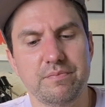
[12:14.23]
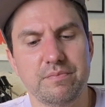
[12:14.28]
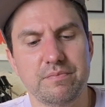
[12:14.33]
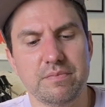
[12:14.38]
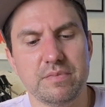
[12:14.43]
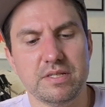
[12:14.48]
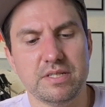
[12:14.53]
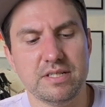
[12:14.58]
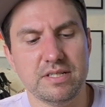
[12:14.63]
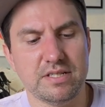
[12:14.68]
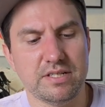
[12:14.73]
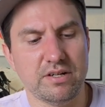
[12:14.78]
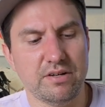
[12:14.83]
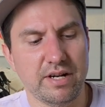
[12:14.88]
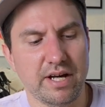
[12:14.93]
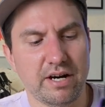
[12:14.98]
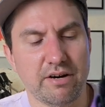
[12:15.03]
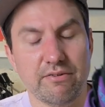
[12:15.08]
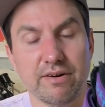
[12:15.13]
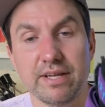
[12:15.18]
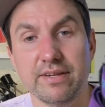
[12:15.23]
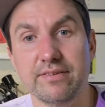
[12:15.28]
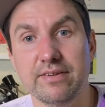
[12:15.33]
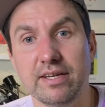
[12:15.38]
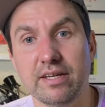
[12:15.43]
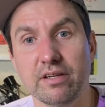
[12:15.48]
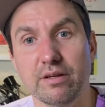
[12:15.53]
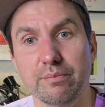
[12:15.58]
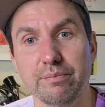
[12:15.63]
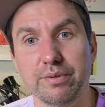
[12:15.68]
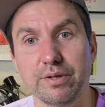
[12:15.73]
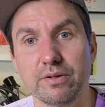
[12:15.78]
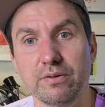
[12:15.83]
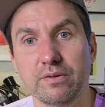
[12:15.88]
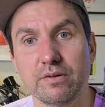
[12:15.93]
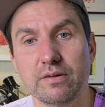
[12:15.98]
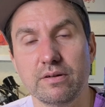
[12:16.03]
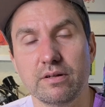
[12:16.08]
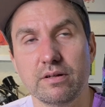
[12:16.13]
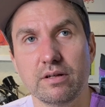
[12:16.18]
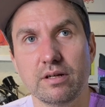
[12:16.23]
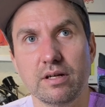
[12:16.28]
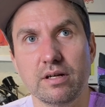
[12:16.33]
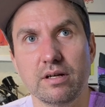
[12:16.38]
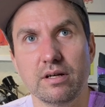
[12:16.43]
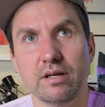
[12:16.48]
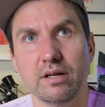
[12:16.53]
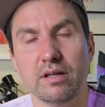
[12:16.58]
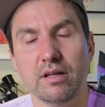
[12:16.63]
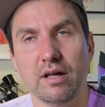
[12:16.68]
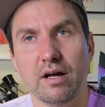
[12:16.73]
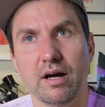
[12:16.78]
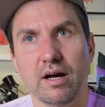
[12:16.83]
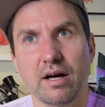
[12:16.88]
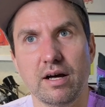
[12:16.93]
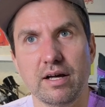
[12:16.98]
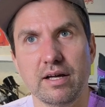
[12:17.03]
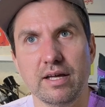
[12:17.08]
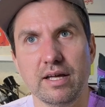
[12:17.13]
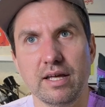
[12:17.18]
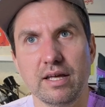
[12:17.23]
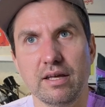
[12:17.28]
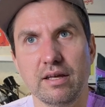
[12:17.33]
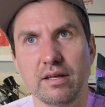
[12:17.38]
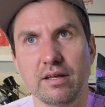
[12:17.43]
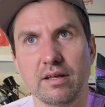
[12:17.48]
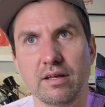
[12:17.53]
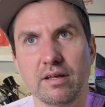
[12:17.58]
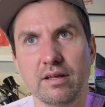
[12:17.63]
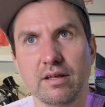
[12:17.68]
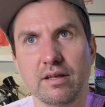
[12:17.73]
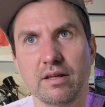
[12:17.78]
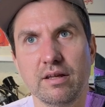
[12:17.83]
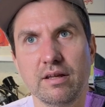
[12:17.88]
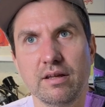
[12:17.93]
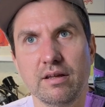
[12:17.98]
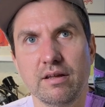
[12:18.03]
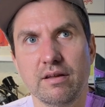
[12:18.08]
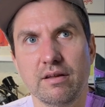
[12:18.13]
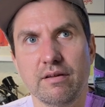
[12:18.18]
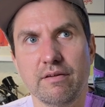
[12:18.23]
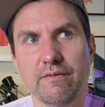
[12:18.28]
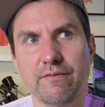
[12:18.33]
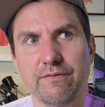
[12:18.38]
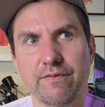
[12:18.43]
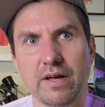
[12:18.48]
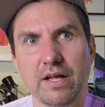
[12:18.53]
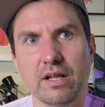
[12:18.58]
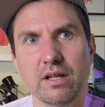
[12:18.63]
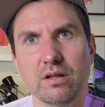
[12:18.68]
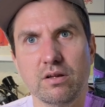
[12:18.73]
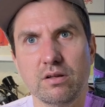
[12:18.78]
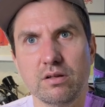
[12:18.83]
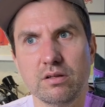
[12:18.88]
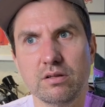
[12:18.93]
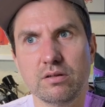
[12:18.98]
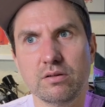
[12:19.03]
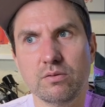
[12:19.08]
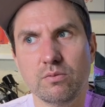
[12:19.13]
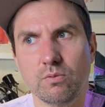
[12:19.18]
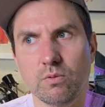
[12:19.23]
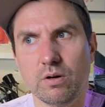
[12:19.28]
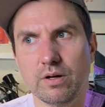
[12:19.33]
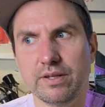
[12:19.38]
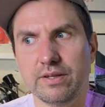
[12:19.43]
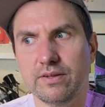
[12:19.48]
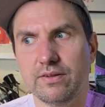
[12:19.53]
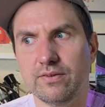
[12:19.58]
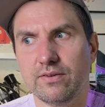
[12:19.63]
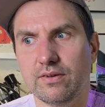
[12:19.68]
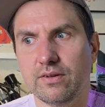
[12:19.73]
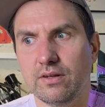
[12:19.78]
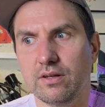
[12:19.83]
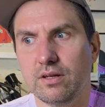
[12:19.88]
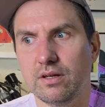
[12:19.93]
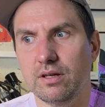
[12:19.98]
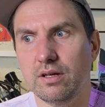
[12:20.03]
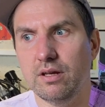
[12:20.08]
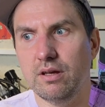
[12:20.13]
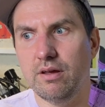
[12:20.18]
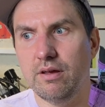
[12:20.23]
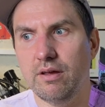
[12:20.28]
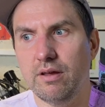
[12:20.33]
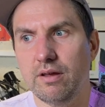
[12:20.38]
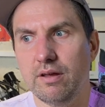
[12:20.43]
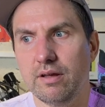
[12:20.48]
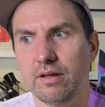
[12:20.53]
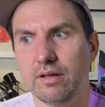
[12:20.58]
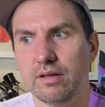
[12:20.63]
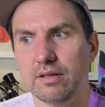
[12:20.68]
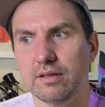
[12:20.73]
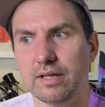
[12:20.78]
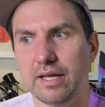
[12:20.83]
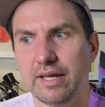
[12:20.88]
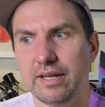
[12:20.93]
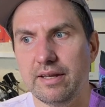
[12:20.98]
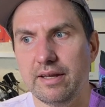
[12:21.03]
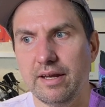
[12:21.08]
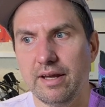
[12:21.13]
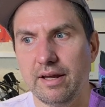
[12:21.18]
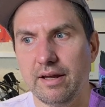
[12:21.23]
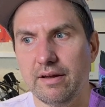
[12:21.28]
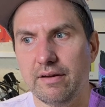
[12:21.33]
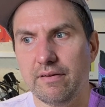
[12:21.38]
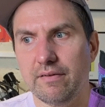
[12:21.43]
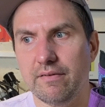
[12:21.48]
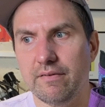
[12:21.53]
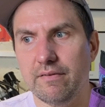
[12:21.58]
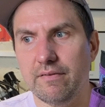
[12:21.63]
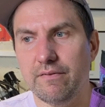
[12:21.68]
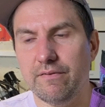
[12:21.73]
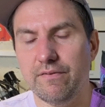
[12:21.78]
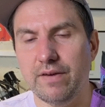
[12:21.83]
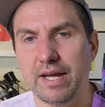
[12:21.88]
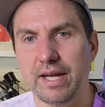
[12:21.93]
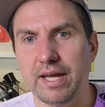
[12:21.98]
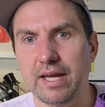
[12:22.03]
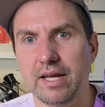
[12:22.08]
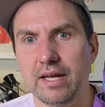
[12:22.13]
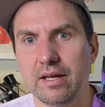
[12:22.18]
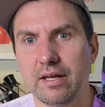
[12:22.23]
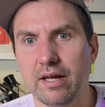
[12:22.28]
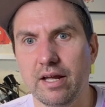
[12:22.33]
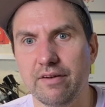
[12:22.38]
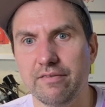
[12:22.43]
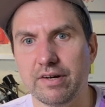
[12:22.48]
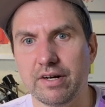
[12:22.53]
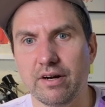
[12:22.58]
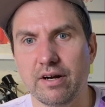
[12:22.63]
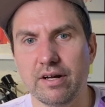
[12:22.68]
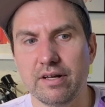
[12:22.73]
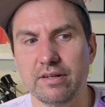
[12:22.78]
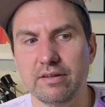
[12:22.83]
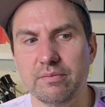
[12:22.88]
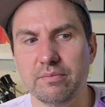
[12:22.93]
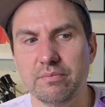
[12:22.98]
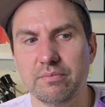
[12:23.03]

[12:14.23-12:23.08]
since they're not a raised heel boot, I fell once landing fakie out of a grind,